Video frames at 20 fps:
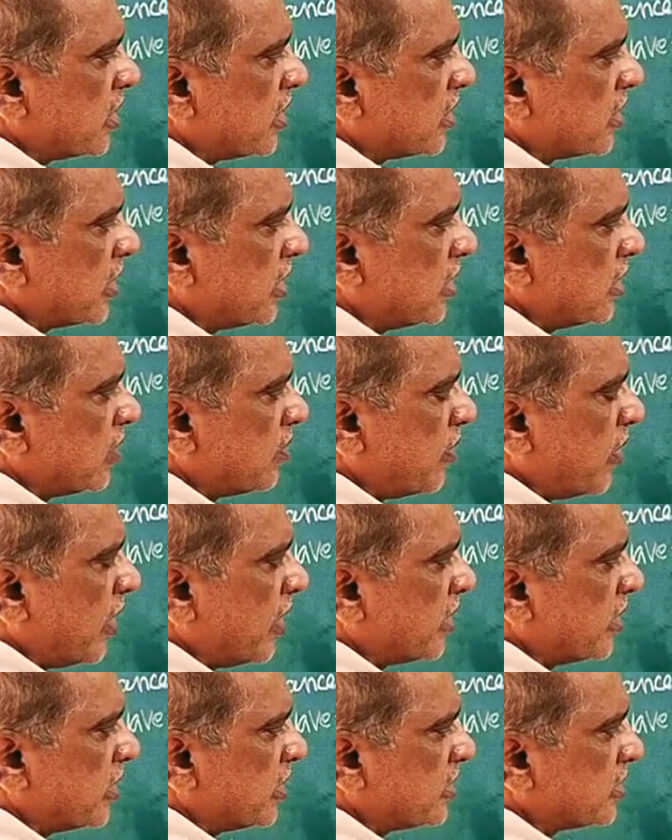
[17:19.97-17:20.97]
till the
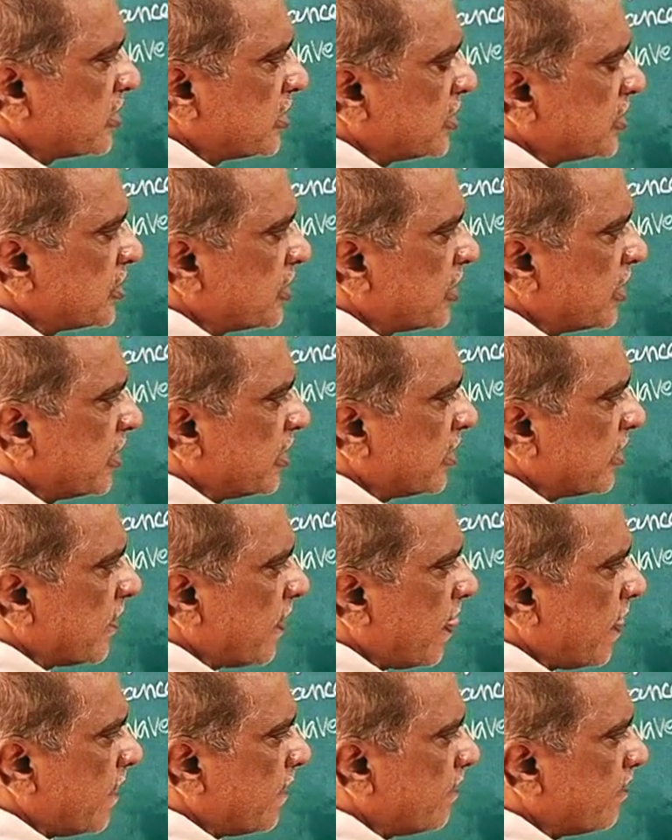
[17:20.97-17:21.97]
point is reaching
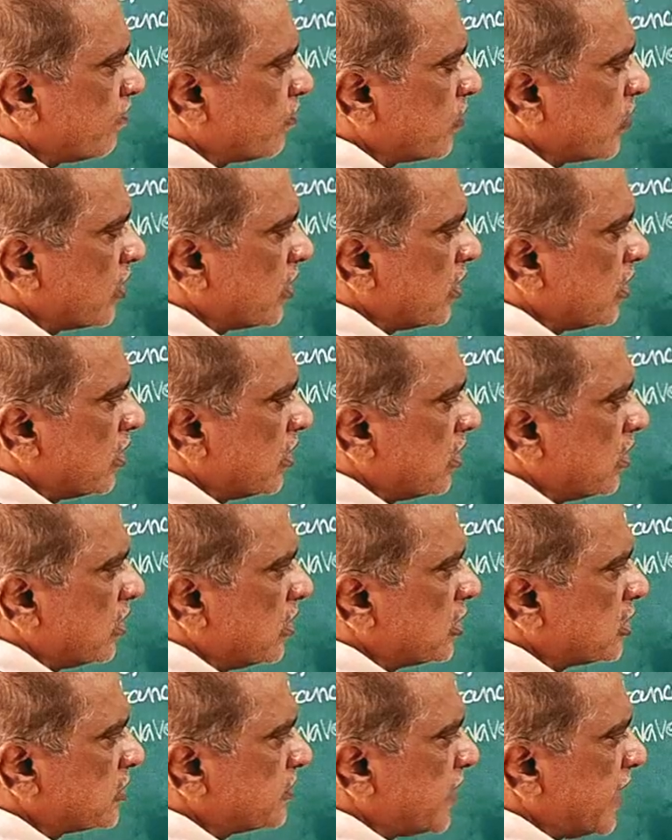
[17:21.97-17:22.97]
here.
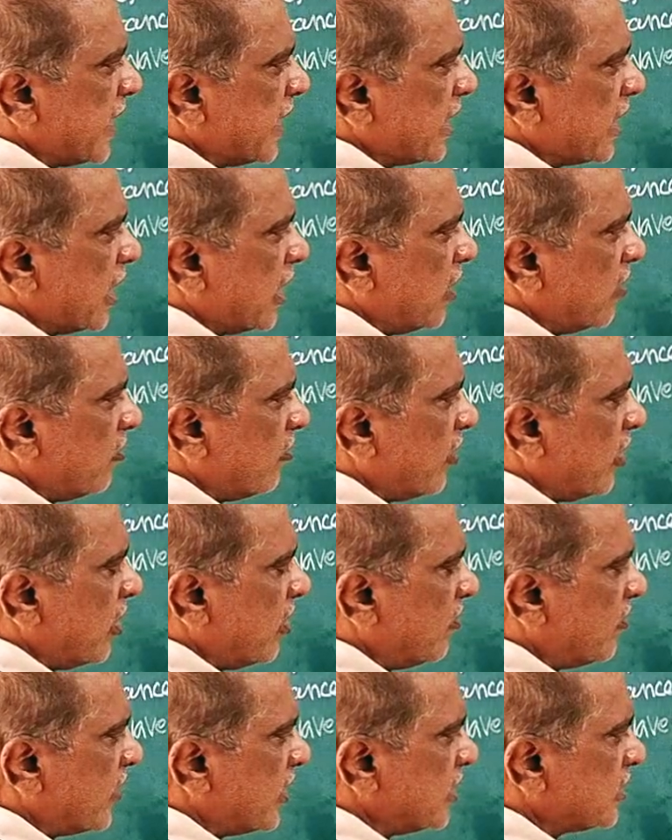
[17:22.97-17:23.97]
Spherical
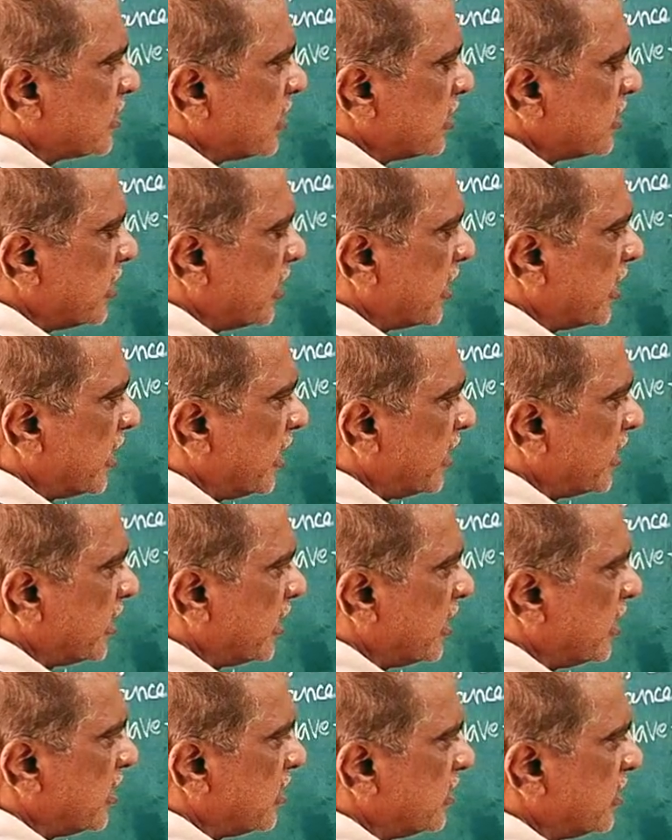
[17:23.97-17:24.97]
wavefronts are
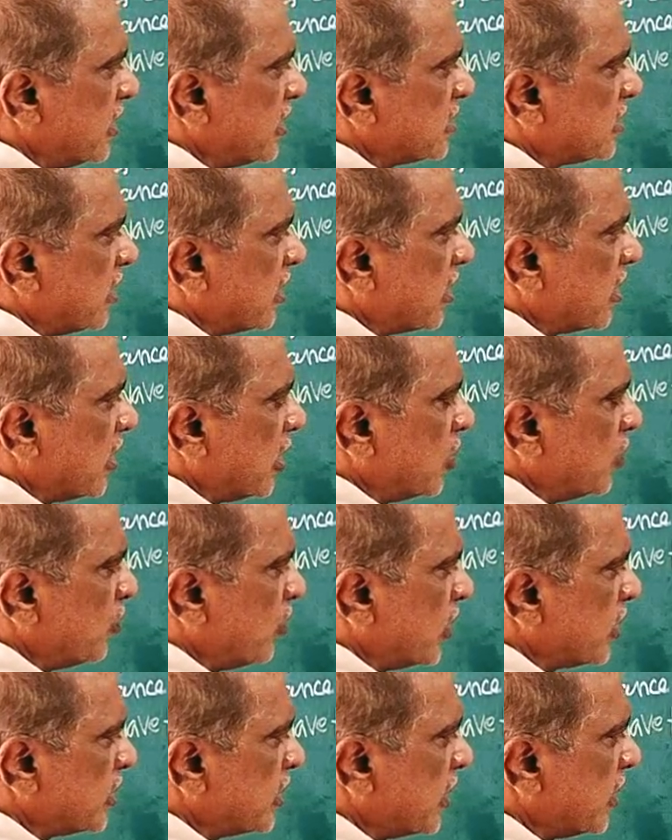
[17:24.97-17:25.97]
generated. These are
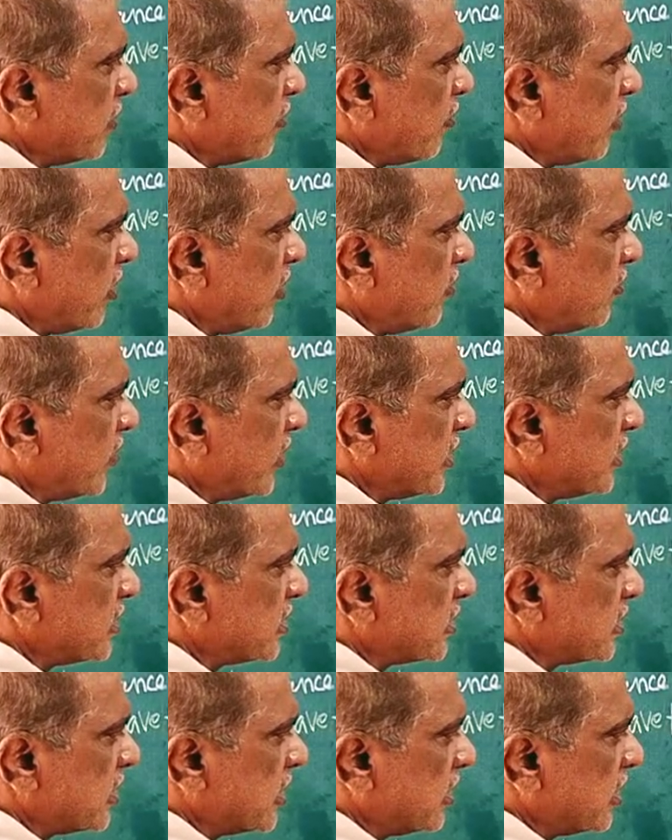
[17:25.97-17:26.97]
converging
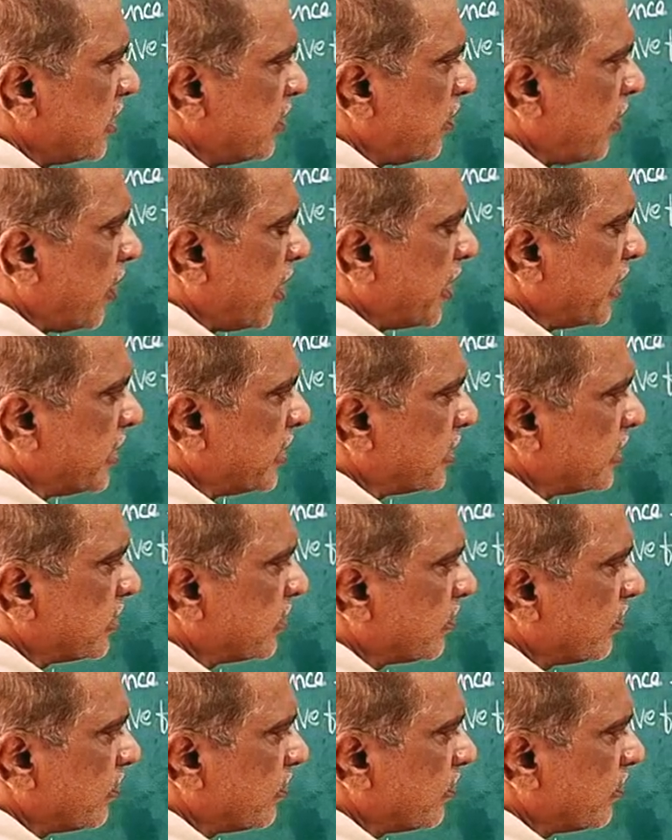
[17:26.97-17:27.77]
wavefronts till the point.